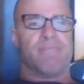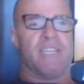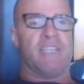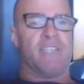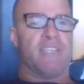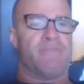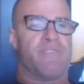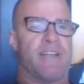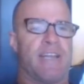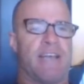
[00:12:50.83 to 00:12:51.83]
particularly in the
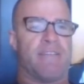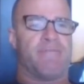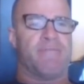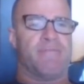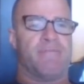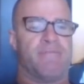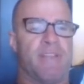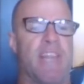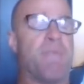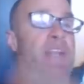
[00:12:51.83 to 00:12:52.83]
front half.
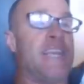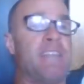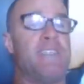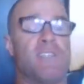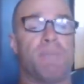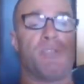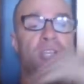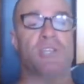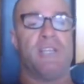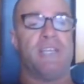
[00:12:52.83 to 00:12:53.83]
And then when he gets his
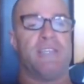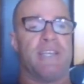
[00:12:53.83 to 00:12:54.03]
opportunity,